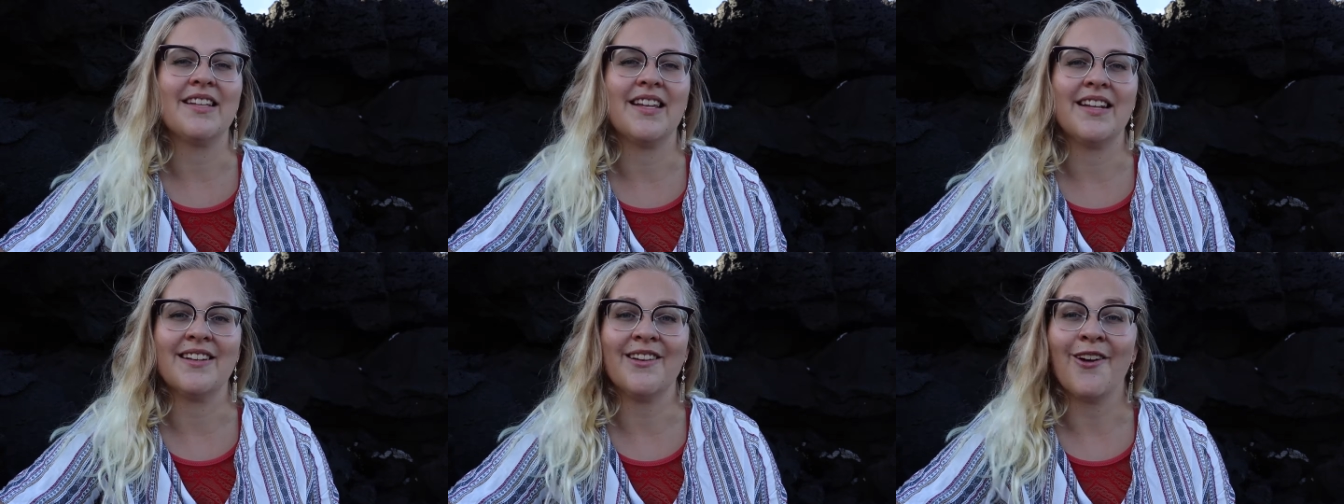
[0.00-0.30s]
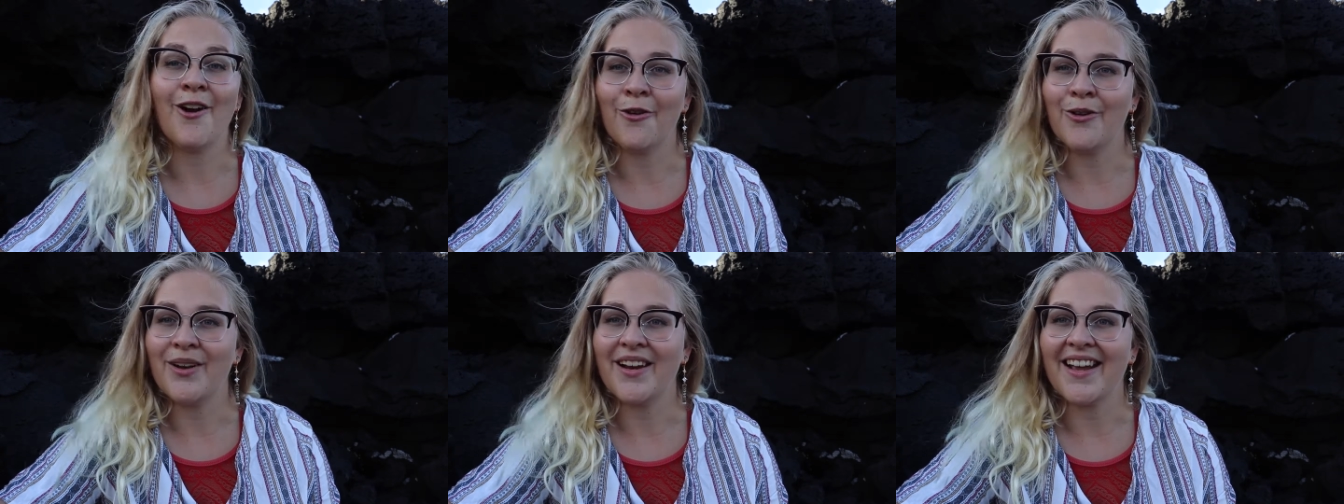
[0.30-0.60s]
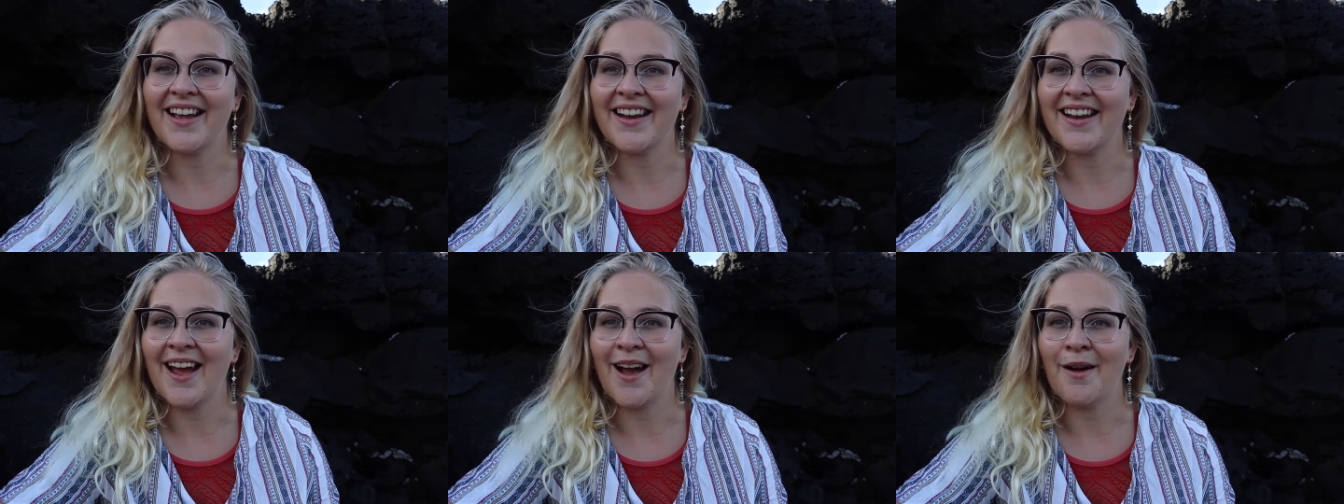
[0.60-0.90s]
then the
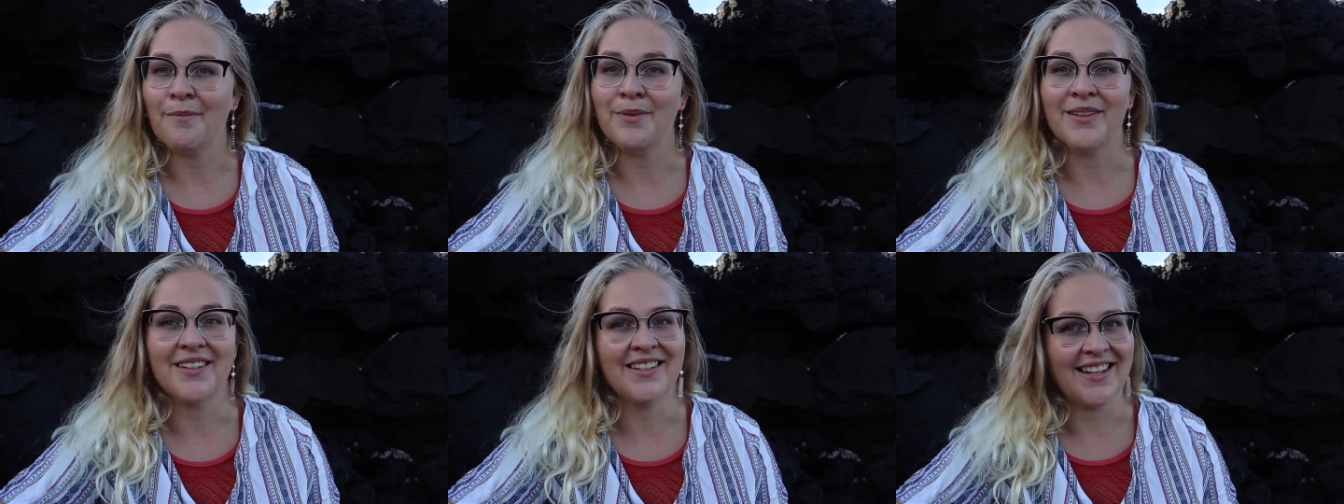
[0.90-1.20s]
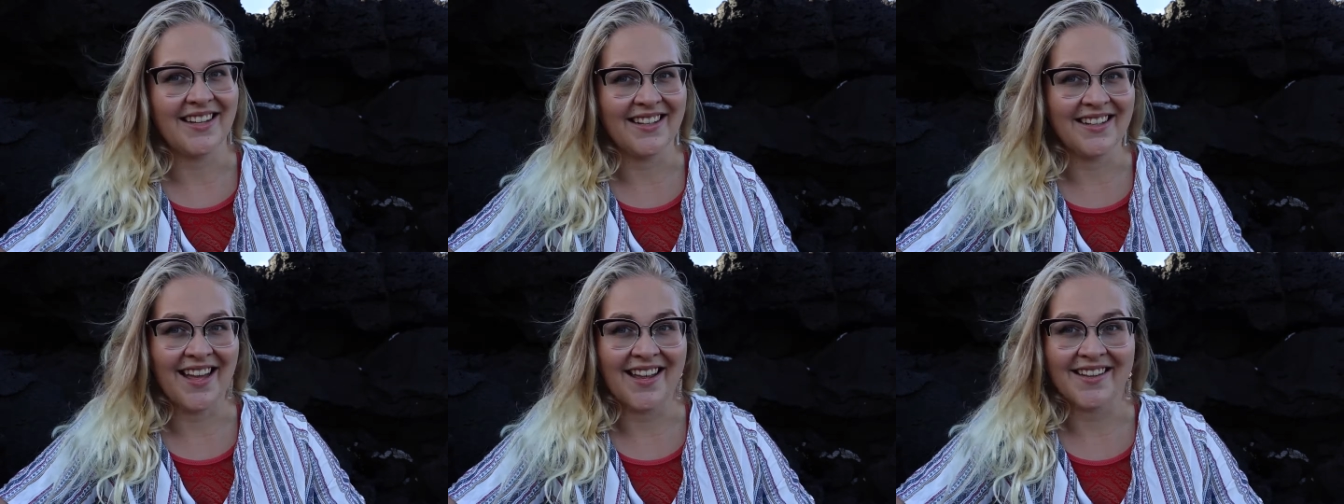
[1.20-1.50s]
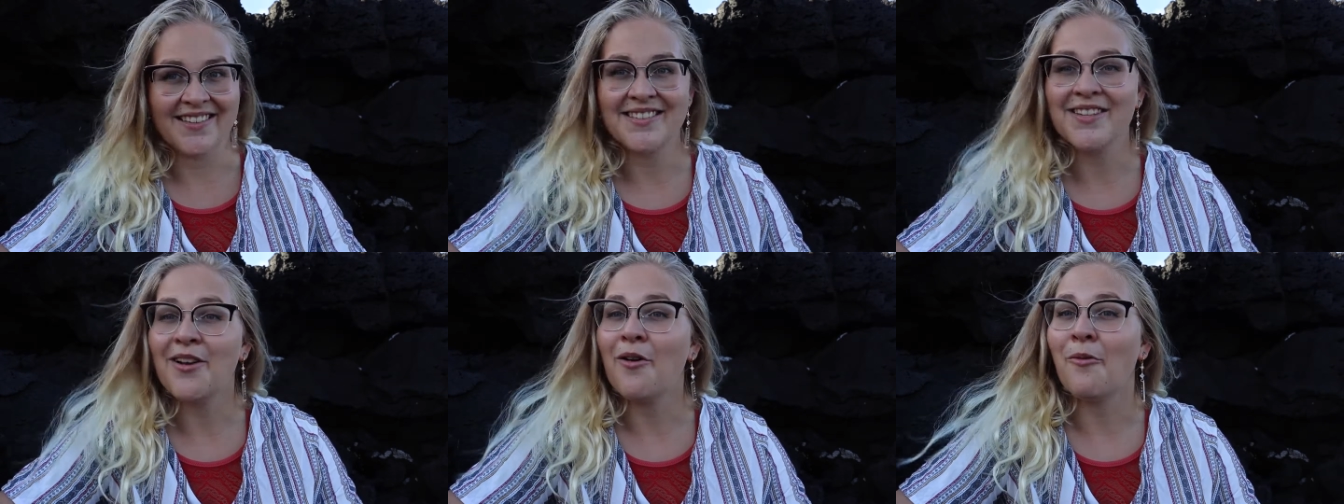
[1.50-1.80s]
hurricane happened, and
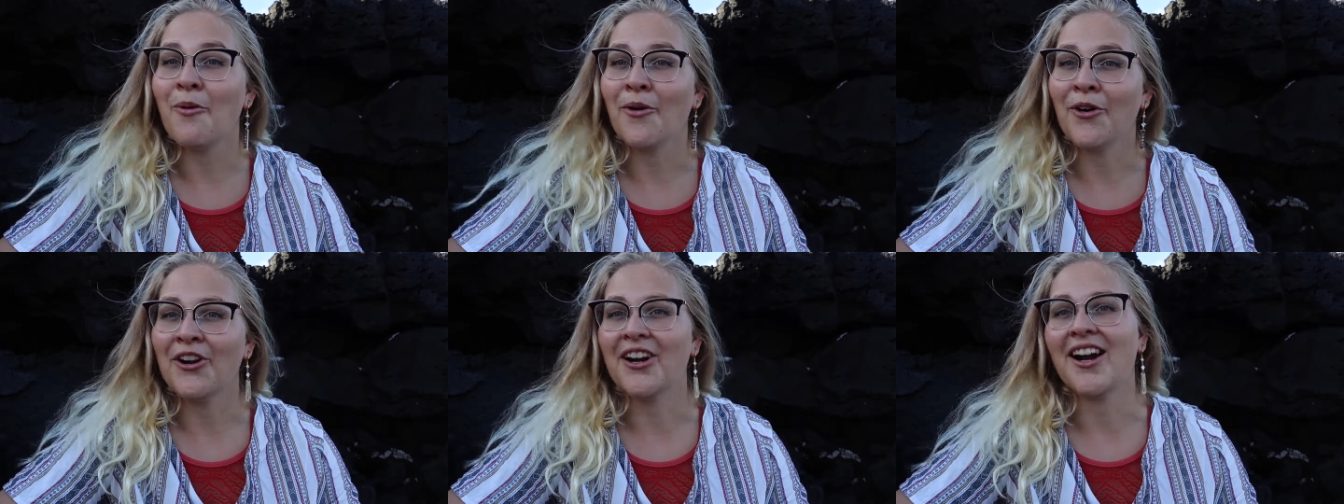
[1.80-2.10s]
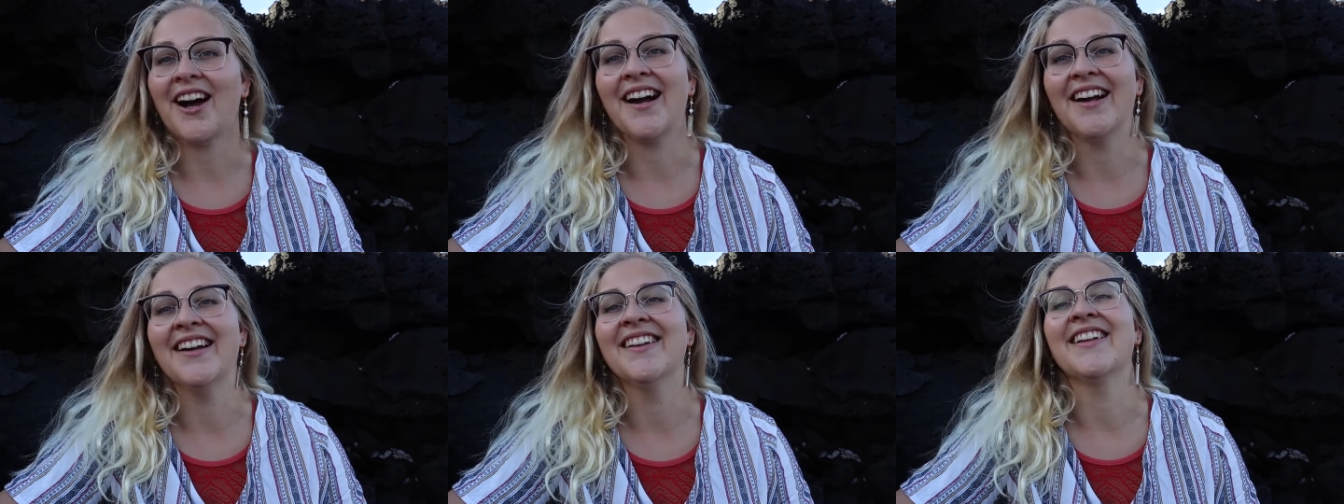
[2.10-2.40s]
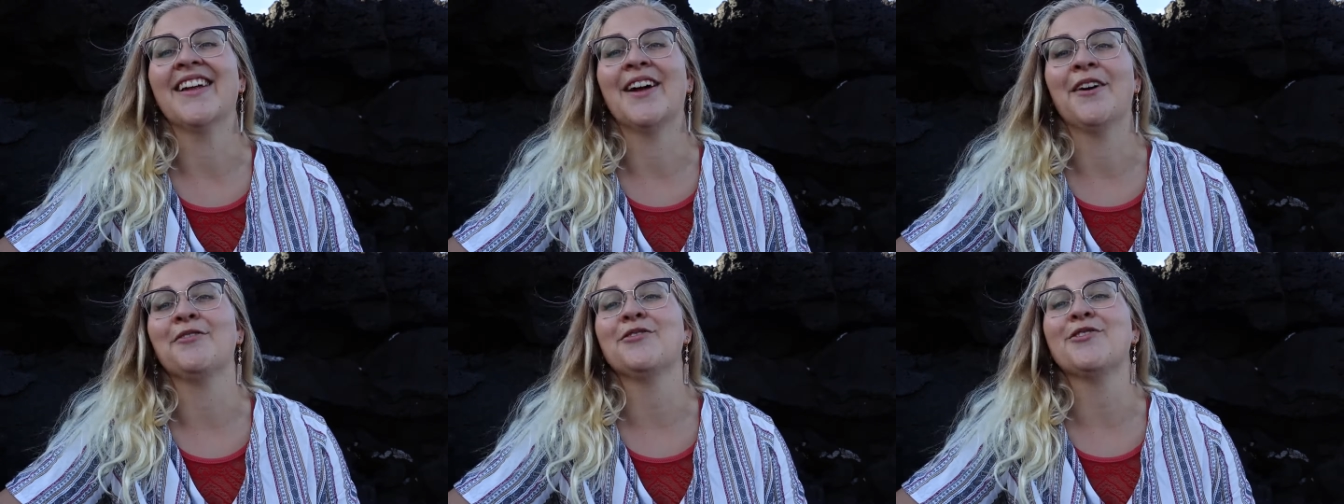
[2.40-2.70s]
that's where I
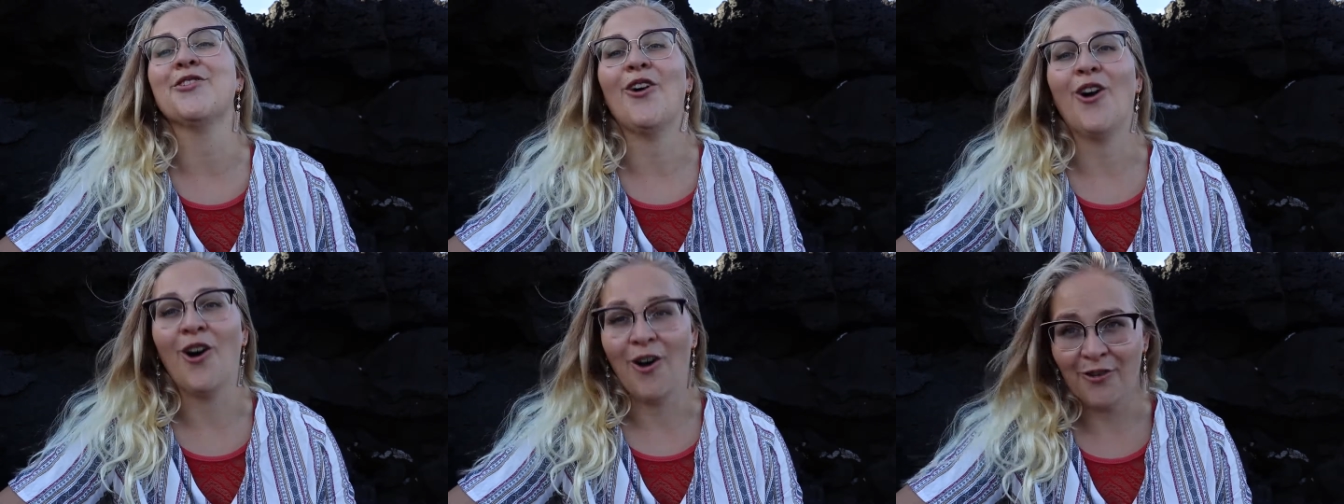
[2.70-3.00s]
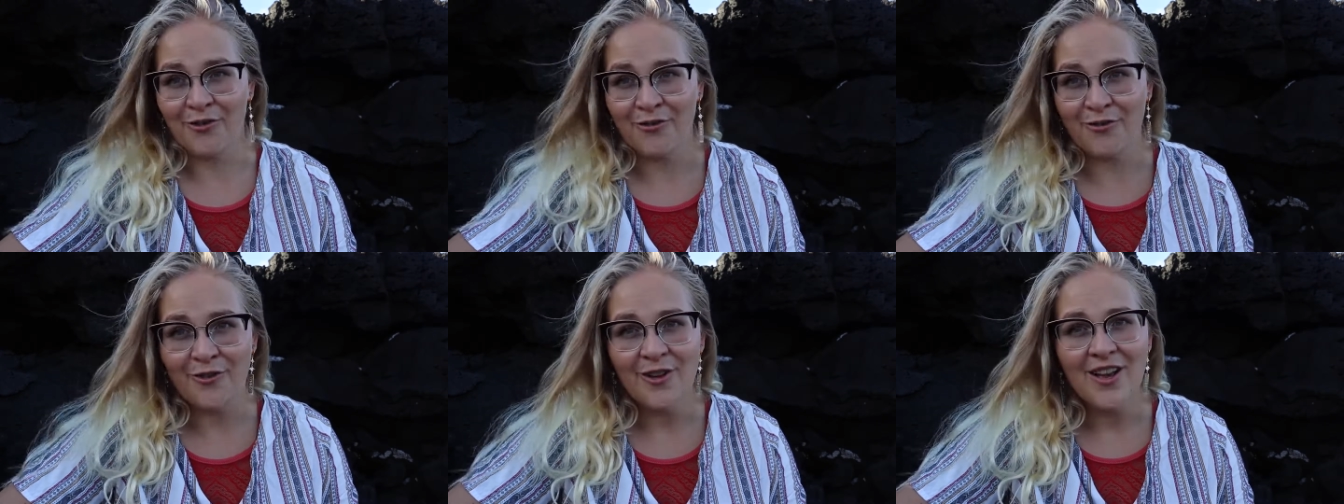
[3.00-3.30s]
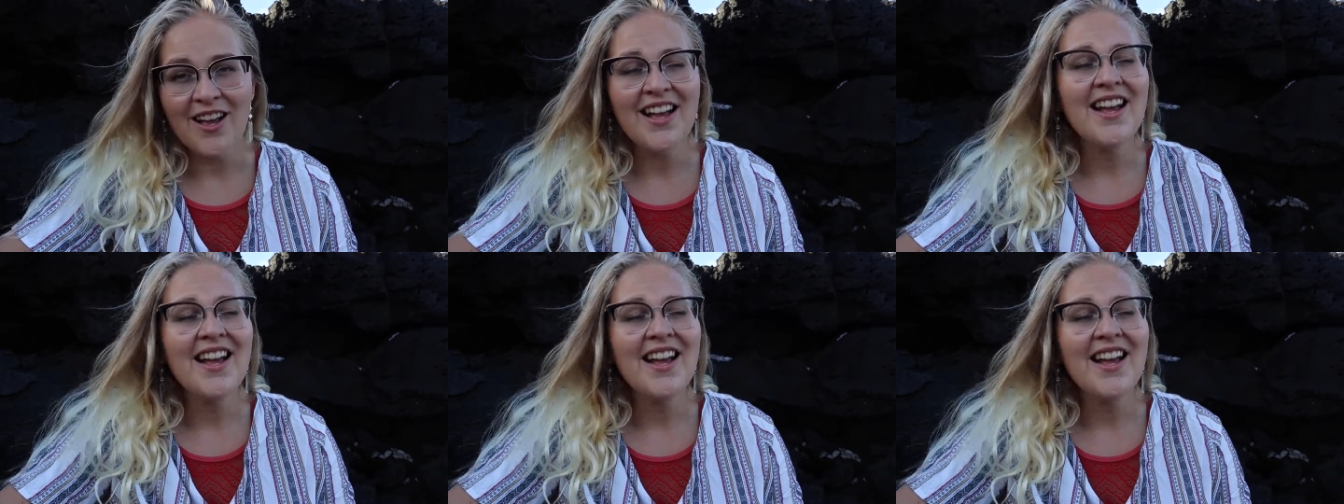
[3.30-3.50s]
left off.